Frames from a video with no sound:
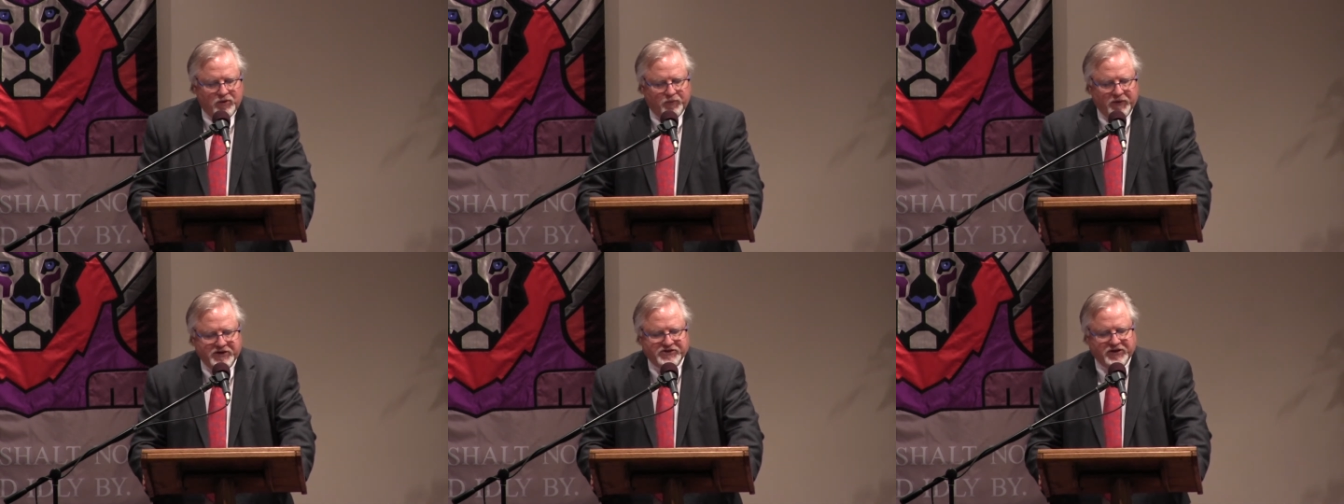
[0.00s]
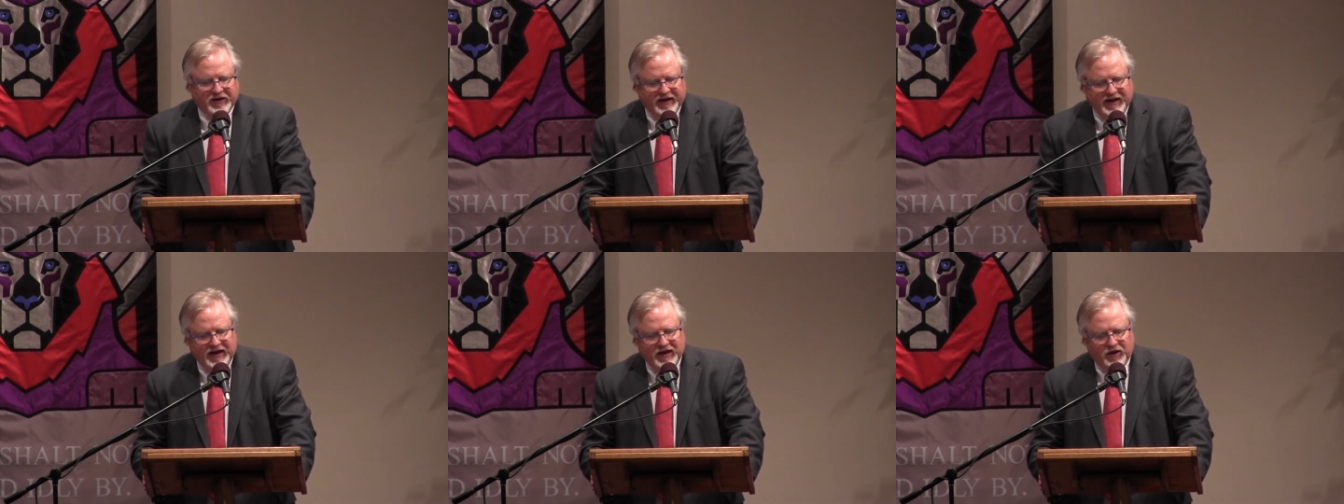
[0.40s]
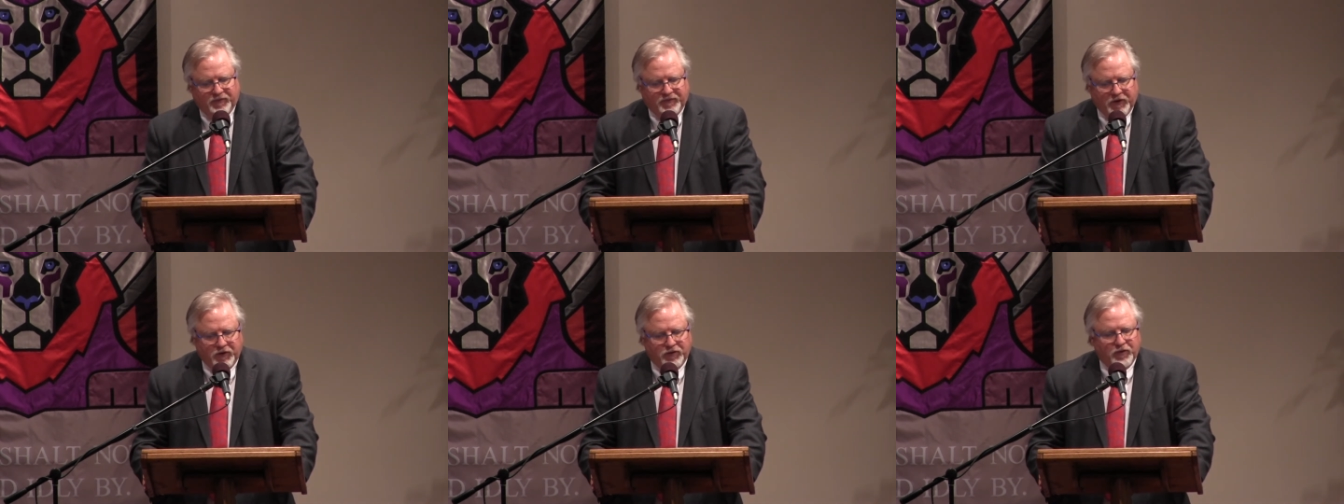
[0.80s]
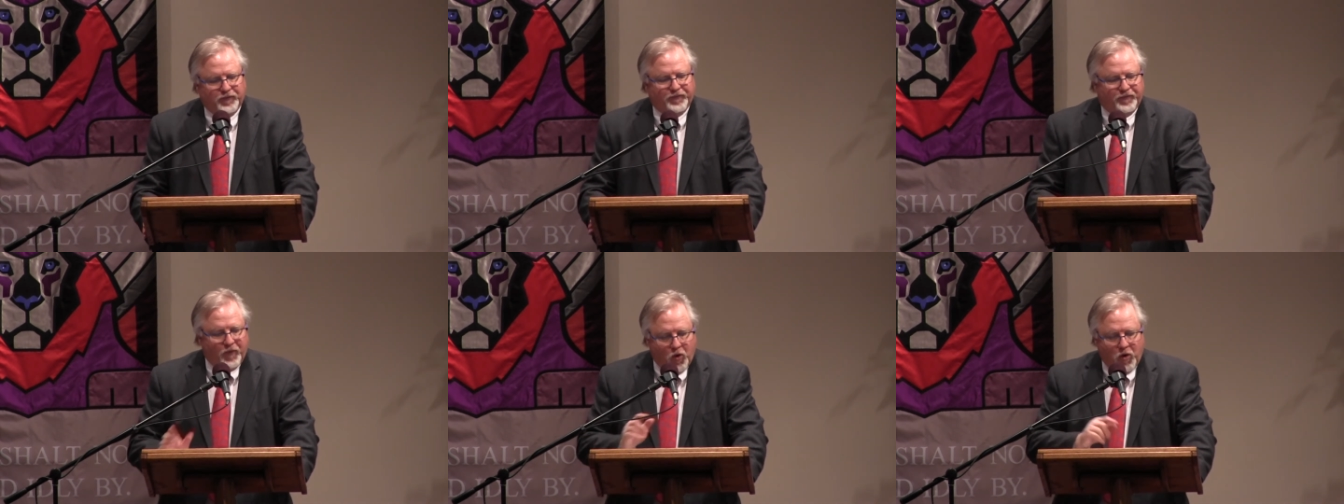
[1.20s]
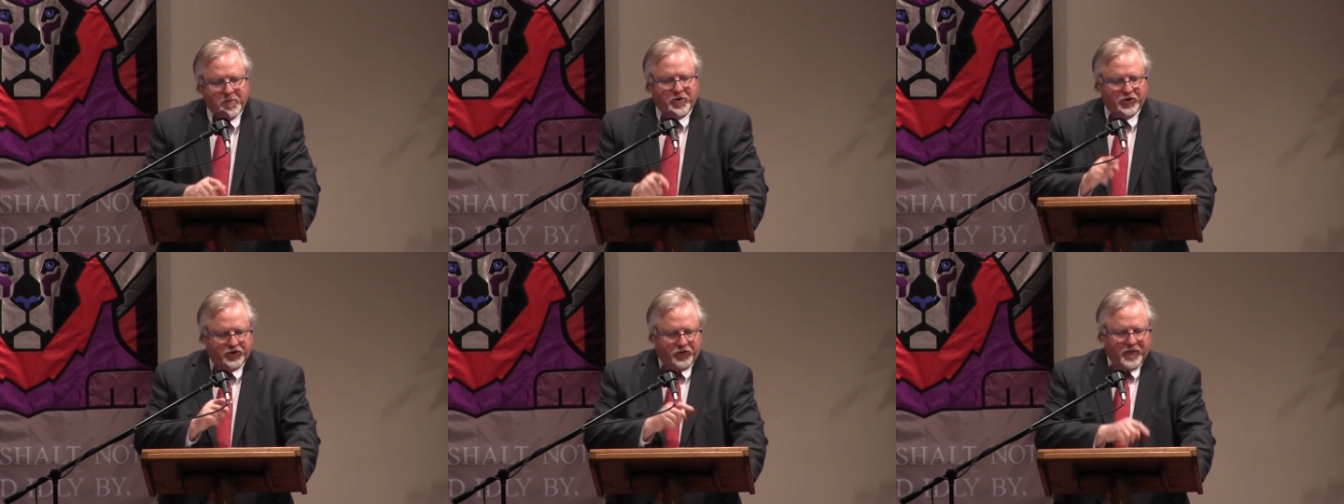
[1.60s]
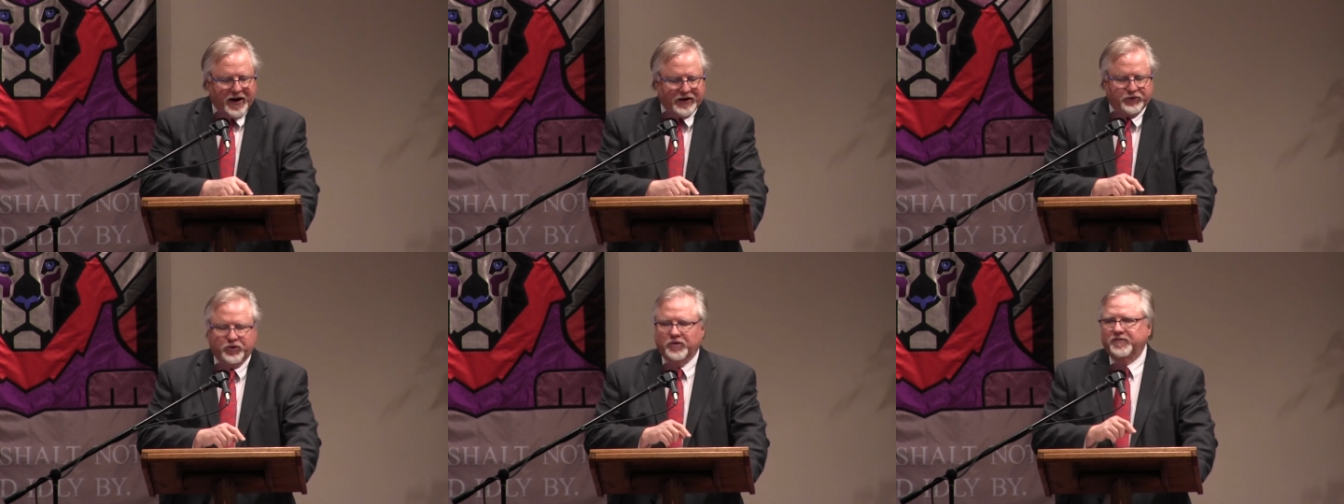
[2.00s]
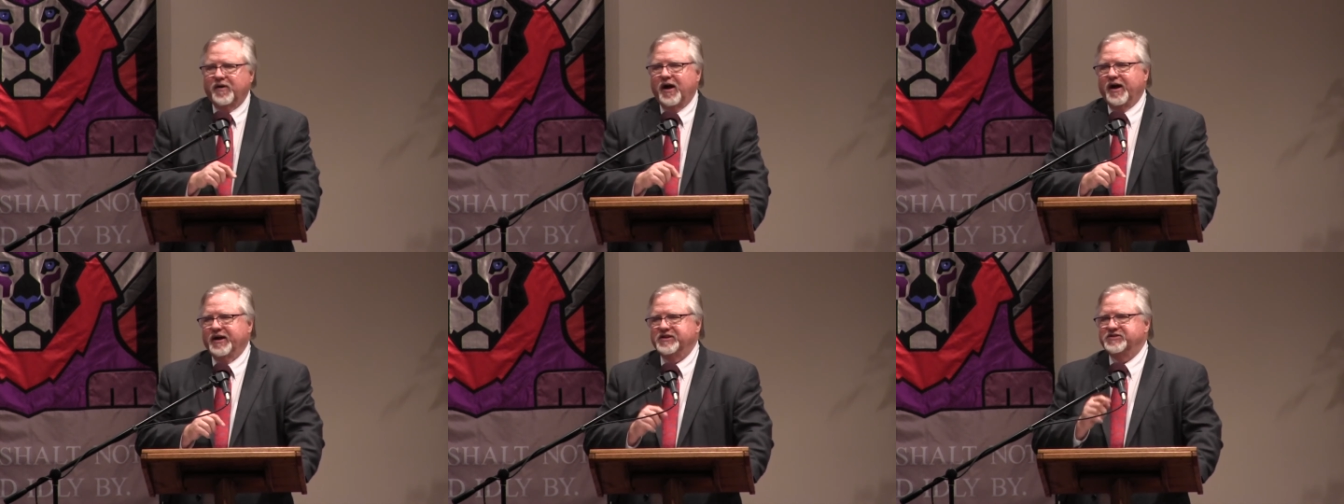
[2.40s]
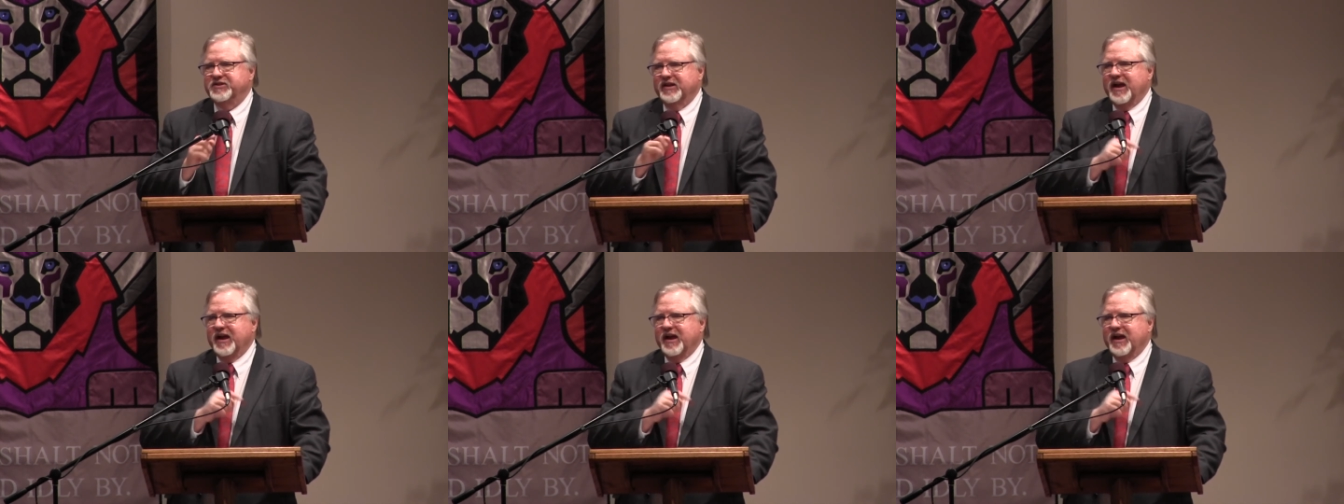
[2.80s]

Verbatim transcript: recently interviewed the former director of ICE,